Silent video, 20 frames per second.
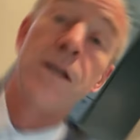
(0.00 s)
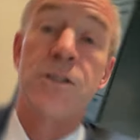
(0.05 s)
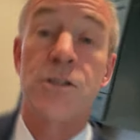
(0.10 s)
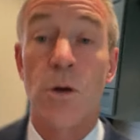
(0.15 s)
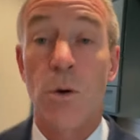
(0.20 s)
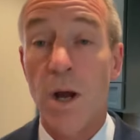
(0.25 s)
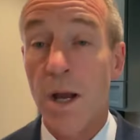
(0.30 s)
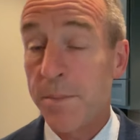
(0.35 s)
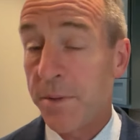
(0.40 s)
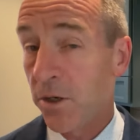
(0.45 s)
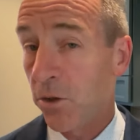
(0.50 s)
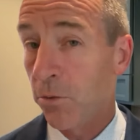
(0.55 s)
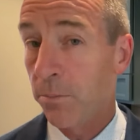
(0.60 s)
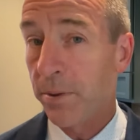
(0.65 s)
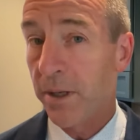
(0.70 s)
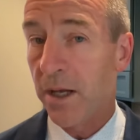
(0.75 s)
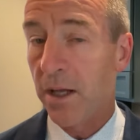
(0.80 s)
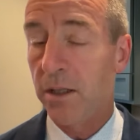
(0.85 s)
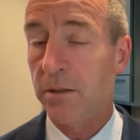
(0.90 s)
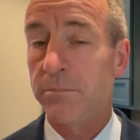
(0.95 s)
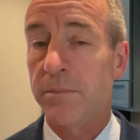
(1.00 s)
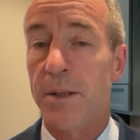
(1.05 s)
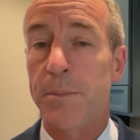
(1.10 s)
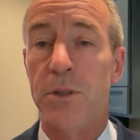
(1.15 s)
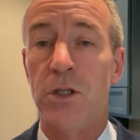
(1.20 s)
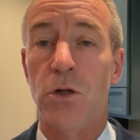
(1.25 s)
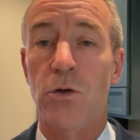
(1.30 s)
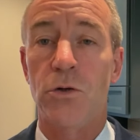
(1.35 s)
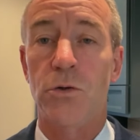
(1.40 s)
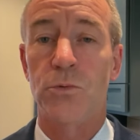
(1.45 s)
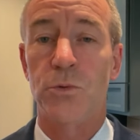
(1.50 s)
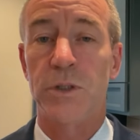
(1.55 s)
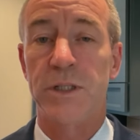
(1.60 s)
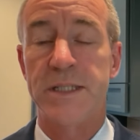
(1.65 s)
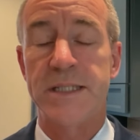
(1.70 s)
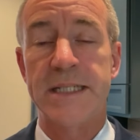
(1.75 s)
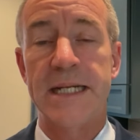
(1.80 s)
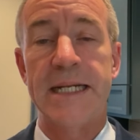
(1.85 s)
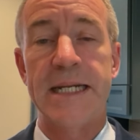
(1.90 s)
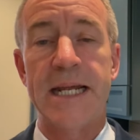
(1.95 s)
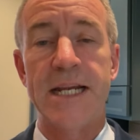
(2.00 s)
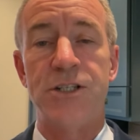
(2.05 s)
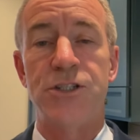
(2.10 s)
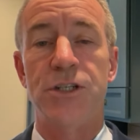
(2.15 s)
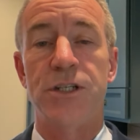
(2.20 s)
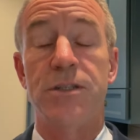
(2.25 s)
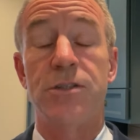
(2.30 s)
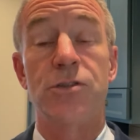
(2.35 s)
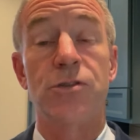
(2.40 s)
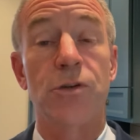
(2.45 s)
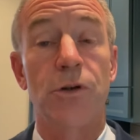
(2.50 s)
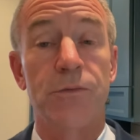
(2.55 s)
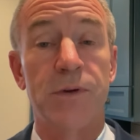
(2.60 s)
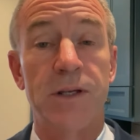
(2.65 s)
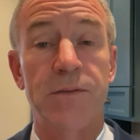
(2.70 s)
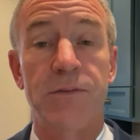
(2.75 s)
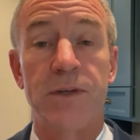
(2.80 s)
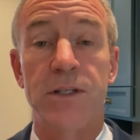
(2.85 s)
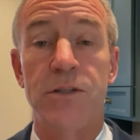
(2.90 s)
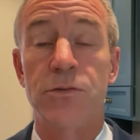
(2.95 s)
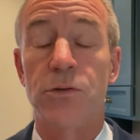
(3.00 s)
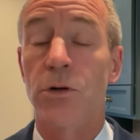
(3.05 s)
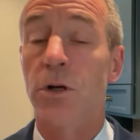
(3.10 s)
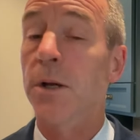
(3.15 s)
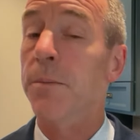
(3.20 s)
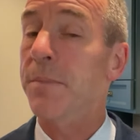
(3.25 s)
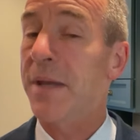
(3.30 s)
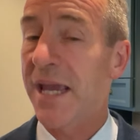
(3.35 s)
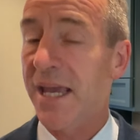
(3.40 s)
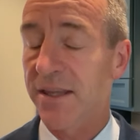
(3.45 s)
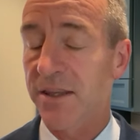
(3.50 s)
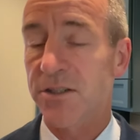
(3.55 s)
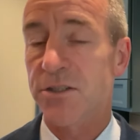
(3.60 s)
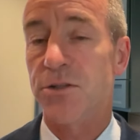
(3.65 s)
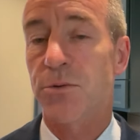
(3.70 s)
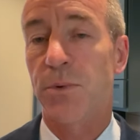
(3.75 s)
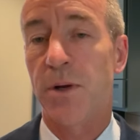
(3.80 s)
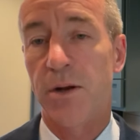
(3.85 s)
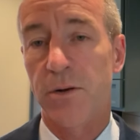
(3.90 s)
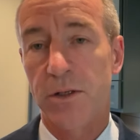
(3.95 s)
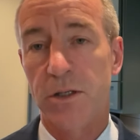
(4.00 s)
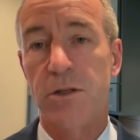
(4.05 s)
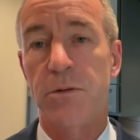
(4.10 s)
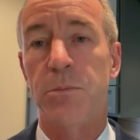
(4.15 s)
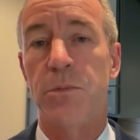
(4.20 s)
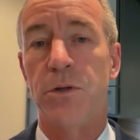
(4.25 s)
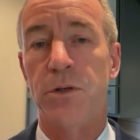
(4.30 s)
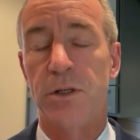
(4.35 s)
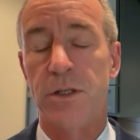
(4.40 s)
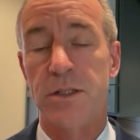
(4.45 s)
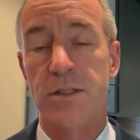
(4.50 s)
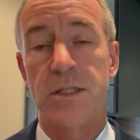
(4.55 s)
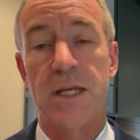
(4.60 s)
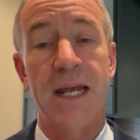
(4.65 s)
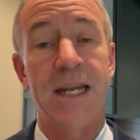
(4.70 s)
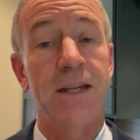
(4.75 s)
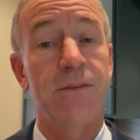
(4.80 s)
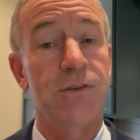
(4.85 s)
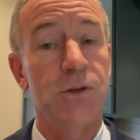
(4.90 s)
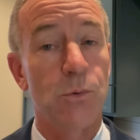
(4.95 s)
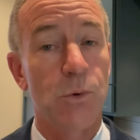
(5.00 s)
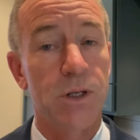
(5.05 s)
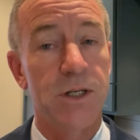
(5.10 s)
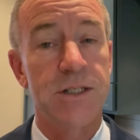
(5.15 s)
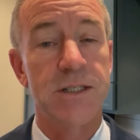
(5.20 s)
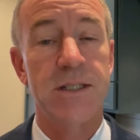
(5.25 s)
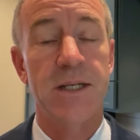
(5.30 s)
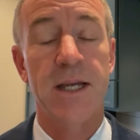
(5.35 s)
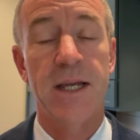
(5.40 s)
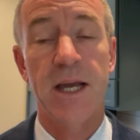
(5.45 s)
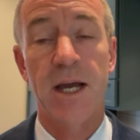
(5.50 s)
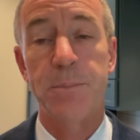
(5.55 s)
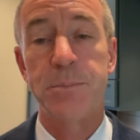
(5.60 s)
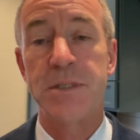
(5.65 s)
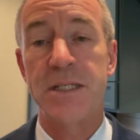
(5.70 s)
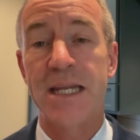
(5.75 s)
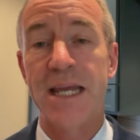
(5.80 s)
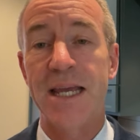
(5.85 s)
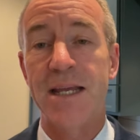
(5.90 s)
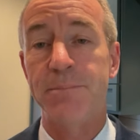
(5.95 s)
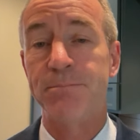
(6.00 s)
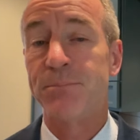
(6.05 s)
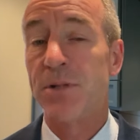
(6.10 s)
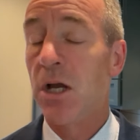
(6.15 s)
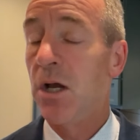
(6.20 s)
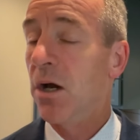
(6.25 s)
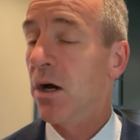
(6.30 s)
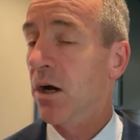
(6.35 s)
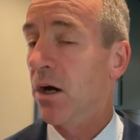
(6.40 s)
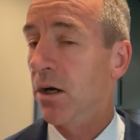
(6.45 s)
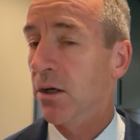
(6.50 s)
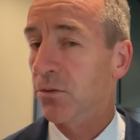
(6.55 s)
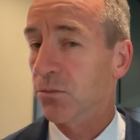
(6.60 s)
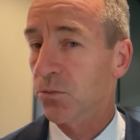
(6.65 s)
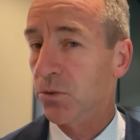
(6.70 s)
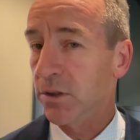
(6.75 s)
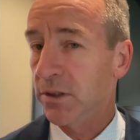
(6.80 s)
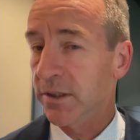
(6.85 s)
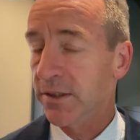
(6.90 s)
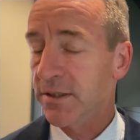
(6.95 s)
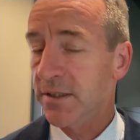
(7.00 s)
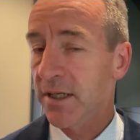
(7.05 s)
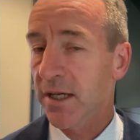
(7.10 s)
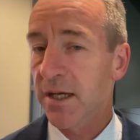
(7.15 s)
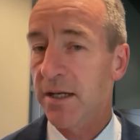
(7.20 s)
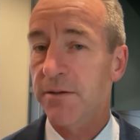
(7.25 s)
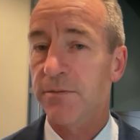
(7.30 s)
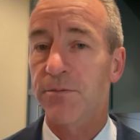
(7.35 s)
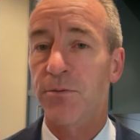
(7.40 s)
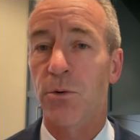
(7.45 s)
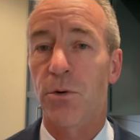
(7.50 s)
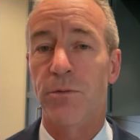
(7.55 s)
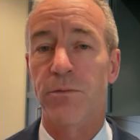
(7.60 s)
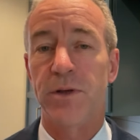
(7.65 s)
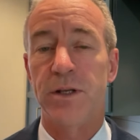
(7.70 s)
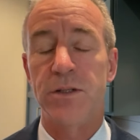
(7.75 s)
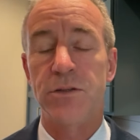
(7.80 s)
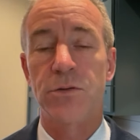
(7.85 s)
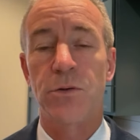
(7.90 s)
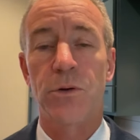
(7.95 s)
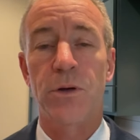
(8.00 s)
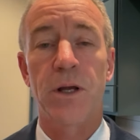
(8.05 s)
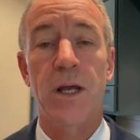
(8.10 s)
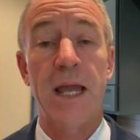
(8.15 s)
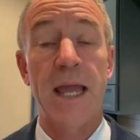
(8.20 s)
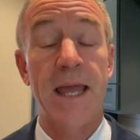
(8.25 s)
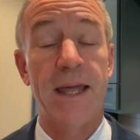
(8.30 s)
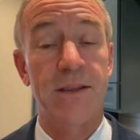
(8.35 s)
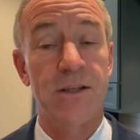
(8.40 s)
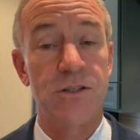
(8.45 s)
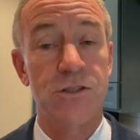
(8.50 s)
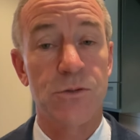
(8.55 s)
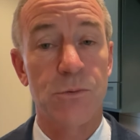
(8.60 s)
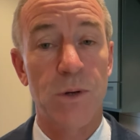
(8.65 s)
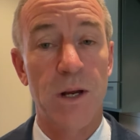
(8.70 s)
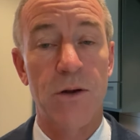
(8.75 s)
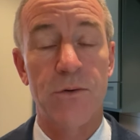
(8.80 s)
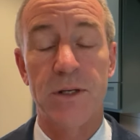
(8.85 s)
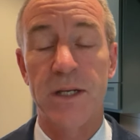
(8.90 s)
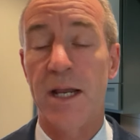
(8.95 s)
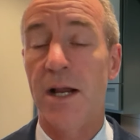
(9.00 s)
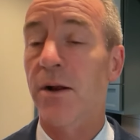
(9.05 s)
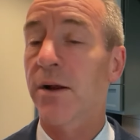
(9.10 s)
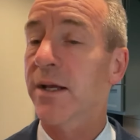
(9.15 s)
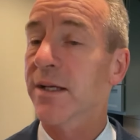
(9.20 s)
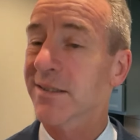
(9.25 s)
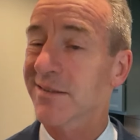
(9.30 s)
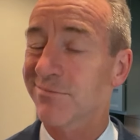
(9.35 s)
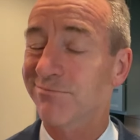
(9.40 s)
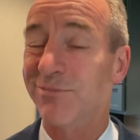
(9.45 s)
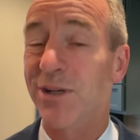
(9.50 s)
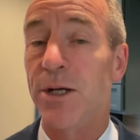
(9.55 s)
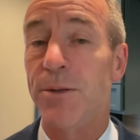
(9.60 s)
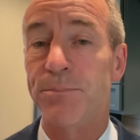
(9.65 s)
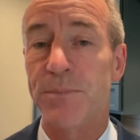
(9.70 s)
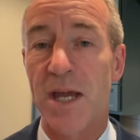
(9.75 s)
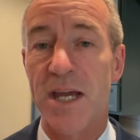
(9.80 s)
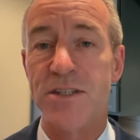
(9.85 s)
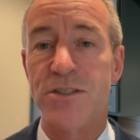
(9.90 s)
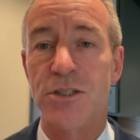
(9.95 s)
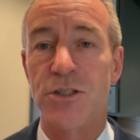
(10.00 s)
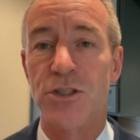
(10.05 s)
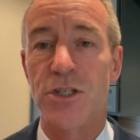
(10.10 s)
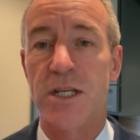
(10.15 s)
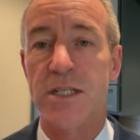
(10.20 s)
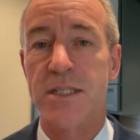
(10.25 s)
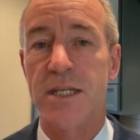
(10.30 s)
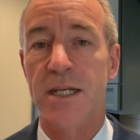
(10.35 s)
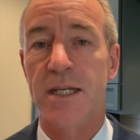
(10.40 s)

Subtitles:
So I'm Harold Powell. I'm a local real estate agent serving Ventura and the surrounding communities. And if you want to stay up to date on real estate for Ventura and the surrounding areas, well, I suggest